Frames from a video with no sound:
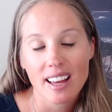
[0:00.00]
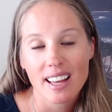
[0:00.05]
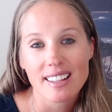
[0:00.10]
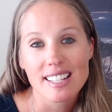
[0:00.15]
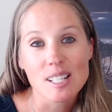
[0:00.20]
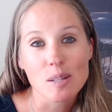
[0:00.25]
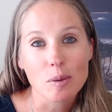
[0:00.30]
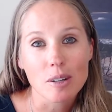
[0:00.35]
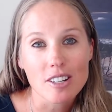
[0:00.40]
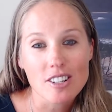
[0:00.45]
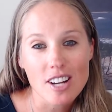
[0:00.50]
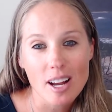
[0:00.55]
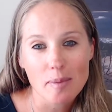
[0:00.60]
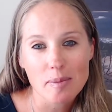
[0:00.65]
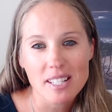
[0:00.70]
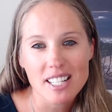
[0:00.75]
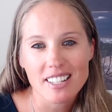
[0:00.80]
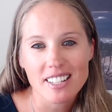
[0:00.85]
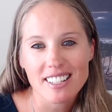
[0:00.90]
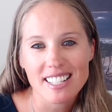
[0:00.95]
This workshop
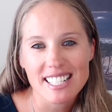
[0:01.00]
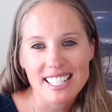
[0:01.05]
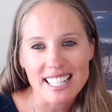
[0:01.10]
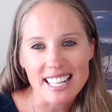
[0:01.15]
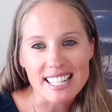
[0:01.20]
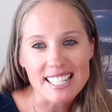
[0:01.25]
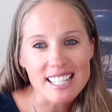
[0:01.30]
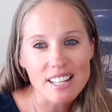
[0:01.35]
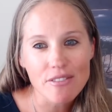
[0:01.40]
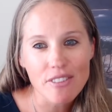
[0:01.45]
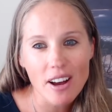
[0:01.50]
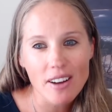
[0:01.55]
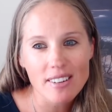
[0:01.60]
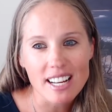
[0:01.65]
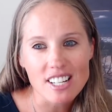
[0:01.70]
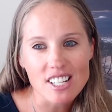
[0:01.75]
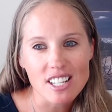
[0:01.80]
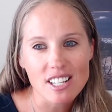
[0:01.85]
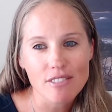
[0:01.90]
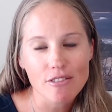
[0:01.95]
series lays the
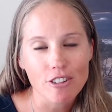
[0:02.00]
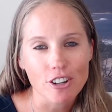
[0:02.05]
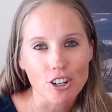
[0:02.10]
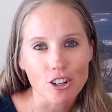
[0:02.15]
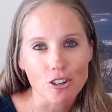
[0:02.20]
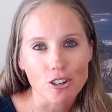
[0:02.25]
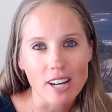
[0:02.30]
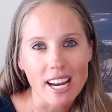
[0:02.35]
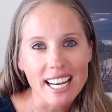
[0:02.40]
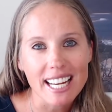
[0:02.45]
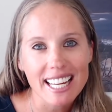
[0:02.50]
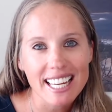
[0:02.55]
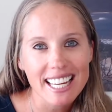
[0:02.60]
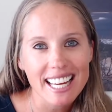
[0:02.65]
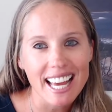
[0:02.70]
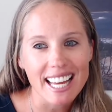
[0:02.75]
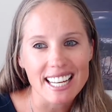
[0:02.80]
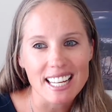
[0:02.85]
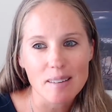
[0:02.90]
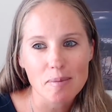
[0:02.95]
foundation for
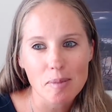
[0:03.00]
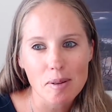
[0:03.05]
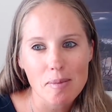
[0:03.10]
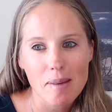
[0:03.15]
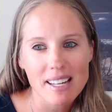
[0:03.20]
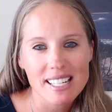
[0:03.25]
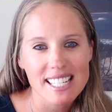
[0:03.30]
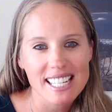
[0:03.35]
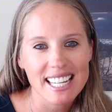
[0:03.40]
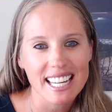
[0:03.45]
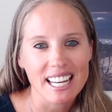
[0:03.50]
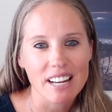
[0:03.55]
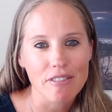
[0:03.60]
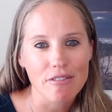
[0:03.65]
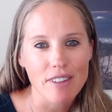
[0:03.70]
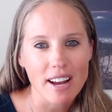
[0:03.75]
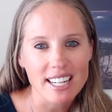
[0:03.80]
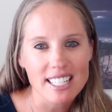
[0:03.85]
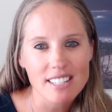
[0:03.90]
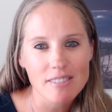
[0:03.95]
creating and implementing an
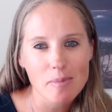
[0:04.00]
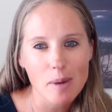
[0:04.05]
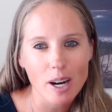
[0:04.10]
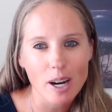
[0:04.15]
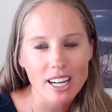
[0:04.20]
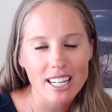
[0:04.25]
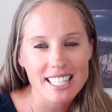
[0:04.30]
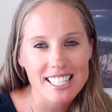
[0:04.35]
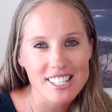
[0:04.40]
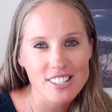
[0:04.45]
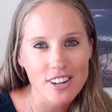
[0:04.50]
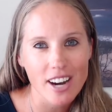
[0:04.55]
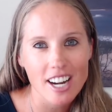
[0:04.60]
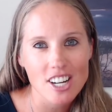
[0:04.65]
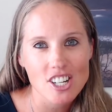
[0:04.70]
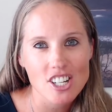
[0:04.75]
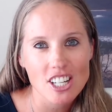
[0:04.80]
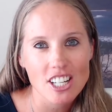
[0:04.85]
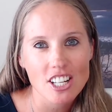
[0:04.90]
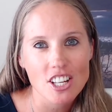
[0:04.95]
effective marketing
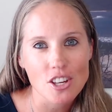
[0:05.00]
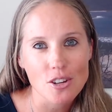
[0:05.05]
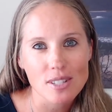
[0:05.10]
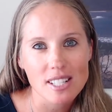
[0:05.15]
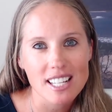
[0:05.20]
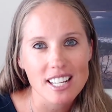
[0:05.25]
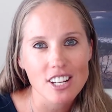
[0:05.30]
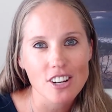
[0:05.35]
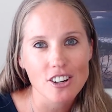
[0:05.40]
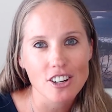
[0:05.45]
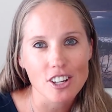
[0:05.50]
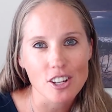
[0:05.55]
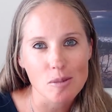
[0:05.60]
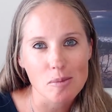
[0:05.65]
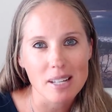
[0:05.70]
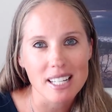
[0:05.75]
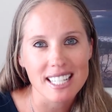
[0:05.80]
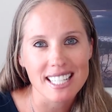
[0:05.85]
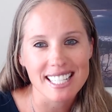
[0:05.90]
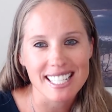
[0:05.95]
strategy using your
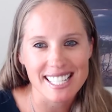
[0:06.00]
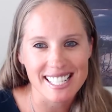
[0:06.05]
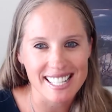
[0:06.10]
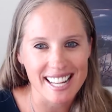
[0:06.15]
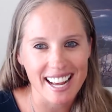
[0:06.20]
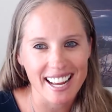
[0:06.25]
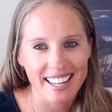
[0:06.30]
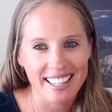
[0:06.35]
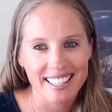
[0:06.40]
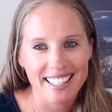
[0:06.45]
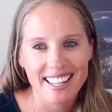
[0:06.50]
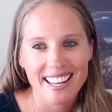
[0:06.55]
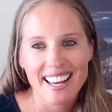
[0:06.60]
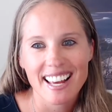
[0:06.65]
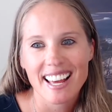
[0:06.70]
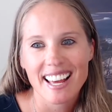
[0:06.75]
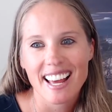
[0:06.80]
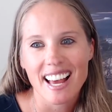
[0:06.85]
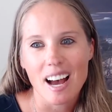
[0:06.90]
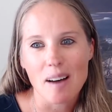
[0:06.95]
human design,
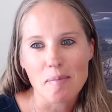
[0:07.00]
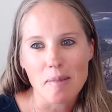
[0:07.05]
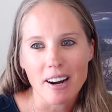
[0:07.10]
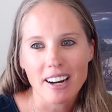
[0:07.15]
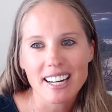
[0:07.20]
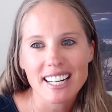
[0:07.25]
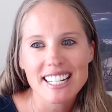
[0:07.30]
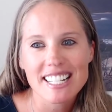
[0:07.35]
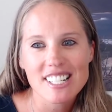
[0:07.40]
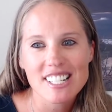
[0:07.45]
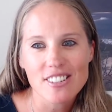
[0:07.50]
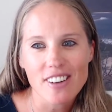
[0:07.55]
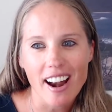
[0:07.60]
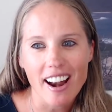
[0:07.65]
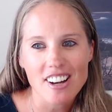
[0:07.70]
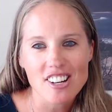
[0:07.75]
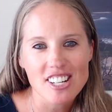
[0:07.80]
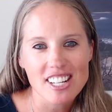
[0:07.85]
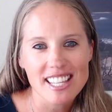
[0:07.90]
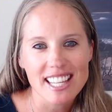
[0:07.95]
a marketing
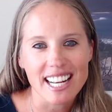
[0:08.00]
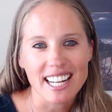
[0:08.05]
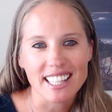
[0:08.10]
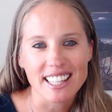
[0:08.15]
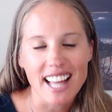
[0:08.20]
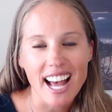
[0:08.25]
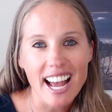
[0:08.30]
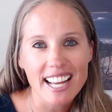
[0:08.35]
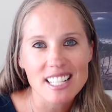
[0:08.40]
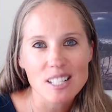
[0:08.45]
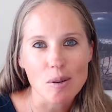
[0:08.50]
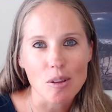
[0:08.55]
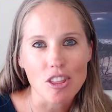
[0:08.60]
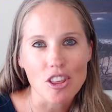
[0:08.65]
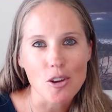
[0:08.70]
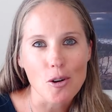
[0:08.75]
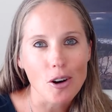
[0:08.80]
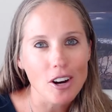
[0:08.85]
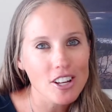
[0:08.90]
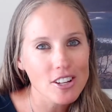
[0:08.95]
strategy that aligns with
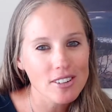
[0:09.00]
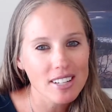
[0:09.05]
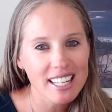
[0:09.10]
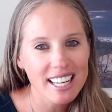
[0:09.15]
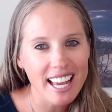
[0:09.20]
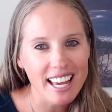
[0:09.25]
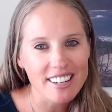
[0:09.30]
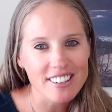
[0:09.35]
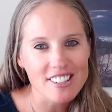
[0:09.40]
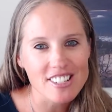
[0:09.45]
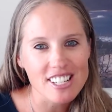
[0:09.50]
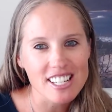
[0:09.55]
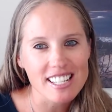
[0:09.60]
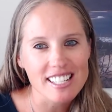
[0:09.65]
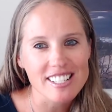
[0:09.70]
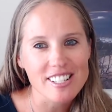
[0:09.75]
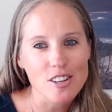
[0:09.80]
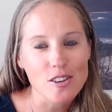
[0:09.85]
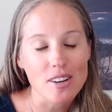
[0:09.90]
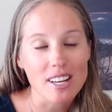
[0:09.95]
your unique
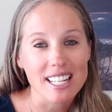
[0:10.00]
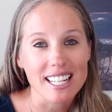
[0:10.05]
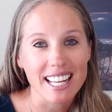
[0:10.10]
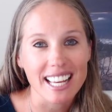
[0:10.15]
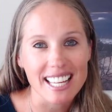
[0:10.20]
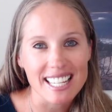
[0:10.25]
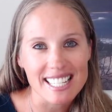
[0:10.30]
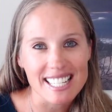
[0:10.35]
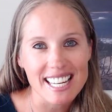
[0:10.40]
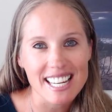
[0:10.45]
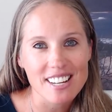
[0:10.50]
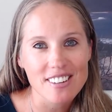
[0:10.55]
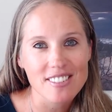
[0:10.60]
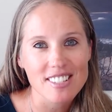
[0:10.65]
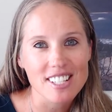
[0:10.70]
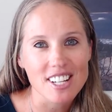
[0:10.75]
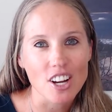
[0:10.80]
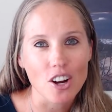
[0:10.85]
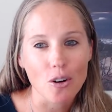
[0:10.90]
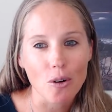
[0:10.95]
energy so you can continue
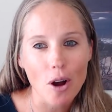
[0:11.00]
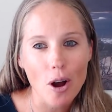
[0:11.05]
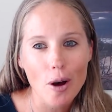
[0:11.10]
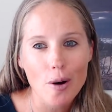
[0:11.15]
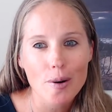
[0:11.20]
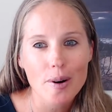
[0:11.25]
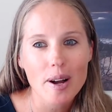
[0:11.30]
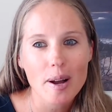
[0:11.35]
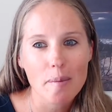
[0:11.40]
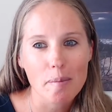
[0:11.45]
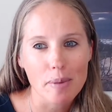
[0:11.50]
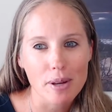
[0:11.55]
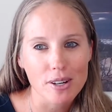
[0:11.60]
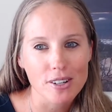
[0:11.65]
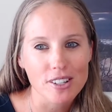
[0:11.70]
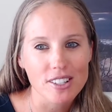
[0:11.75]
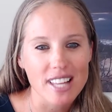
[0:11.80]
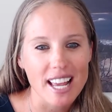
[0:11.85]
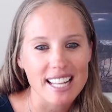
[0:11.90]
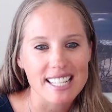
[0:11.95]
to grow,
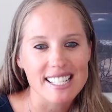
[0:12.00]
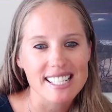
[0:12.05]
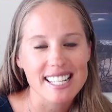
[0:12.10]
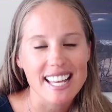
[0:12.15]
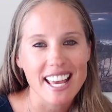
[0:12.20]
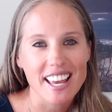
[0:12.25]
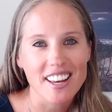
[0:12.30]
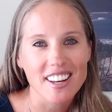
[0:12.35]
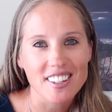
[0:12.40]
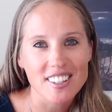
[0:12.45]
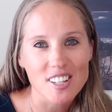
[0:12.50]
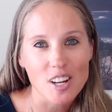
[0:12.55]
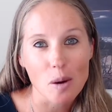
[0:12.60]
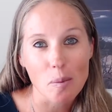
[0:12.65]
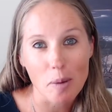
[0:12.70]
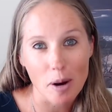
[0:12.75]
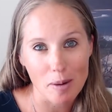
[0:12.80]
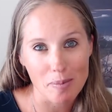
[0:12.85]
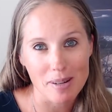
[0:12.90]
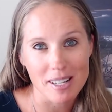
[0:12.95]
build, and scale your
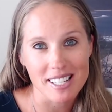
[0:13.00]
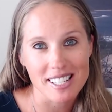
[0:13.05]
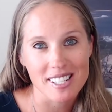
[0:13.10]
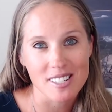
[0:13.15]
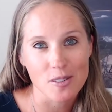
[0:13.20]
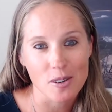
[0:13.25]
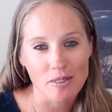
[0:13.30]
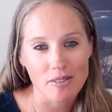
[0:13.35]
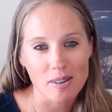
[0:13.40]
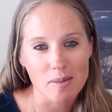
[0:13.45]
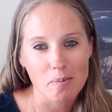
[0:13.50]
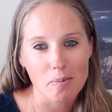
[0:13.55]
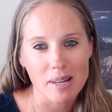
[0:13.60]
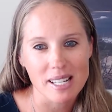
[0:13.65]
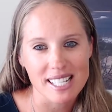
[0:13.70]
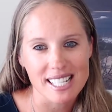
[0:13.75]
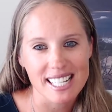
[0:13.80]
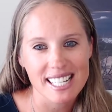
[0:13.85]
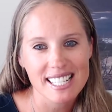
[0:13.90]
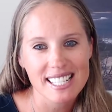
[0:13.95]
purpose-driven
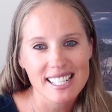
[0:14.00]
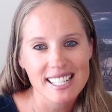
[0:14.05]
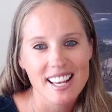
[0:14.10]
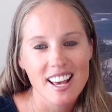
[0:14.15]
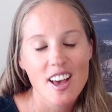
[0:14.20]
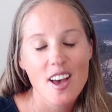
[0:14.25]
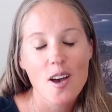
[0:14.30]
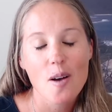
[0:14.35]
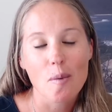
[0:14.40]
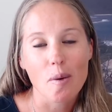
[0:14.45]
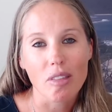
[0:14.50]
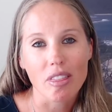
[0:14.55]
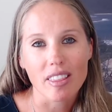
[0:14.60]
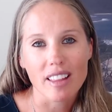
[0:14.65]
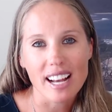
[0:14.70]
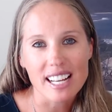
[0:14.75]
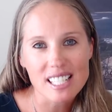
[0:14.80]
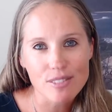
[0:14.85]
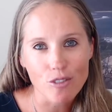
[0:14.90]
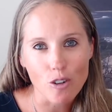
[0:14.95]
business with
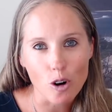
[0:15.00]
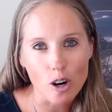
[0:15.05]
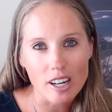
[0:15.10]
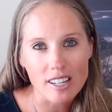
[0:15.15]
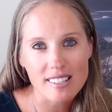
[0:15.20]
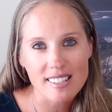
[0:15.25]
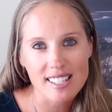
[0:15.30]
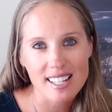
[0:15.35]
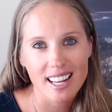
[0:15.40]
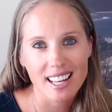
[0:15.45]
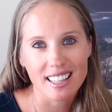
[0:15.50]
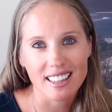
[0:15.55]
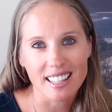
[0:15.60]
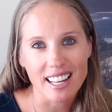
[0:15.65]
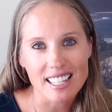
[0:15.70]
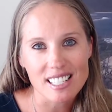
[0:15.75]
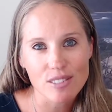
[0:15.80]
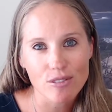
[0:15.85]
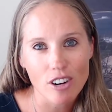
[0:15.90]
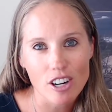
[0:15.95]
less force,
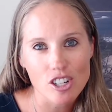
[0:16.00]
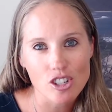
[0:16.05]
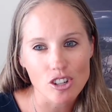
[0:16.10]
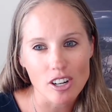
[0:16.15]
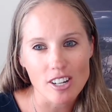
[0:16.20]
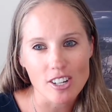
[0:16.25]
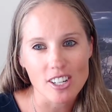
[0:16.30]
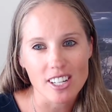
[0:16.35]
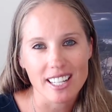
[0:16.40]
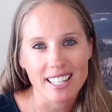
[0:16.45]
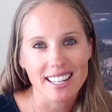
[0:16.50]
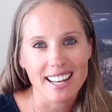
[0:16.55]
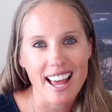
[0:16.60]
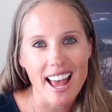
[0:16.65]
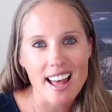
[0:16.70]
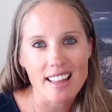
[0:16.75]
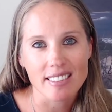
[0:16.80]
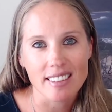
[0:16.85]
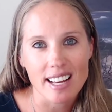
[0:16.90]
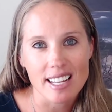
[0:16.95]
less frustration,
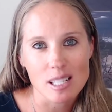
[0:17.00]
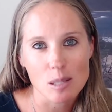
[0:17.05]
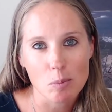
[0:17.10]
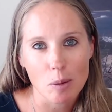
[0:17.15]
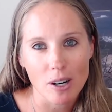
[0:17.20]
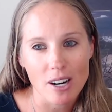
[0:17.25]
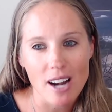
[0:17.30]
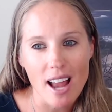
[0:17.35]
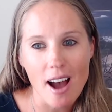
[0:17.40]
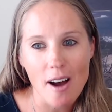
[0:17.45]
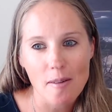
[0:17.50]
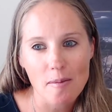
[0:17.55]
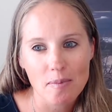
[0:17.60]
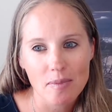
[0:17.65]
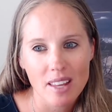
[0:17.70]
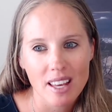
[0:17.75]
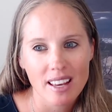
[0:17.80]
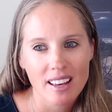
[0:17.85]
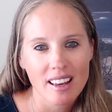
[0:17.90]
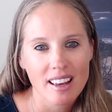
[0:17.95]
and less burnout.
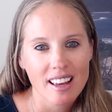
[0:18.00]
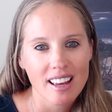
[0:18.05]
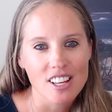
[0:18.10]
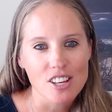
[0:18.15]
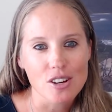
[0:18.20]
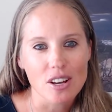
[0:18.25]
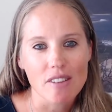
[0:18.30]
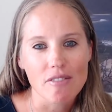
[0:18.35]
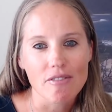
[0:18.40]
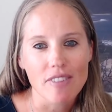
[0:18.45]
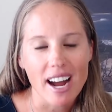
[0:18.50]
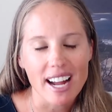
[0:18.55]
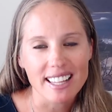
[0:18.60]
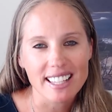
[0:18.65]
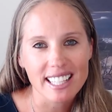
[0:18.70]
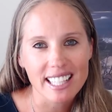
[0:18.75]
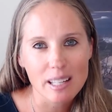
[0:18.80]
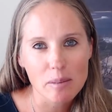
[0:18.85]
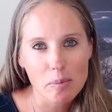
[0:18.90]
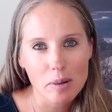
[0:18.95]
You can
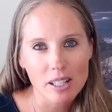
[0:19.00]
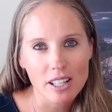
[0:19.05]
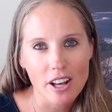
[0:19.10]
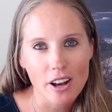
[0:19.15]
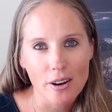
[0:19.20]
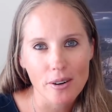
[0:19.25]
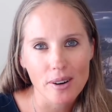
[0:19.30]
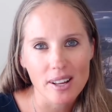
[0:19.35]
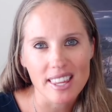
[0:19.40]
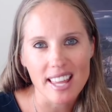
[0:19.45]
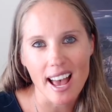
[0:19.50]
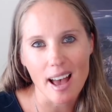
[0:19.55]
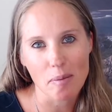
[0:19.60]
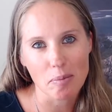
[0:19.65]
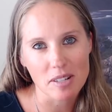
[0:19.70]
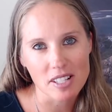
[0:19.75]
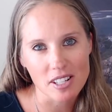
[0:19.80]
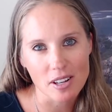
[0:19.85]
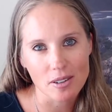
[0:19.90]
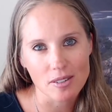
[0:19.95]
find the link below in the
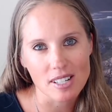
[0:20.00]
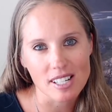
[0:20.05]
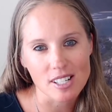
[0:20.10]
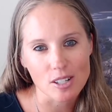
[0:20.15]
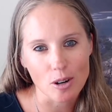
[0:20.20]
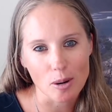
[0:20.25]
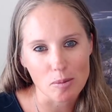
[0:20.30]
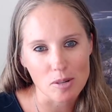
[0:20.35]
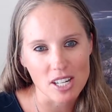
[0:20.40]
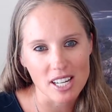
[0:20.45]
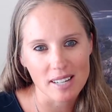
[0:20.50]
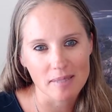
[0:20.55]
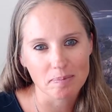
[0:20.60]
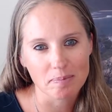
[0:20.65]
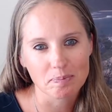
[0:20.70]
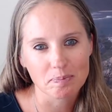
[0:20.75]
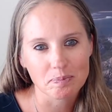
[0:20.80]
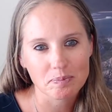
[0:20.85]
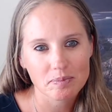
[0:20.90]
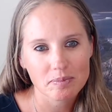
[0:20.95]
episode description.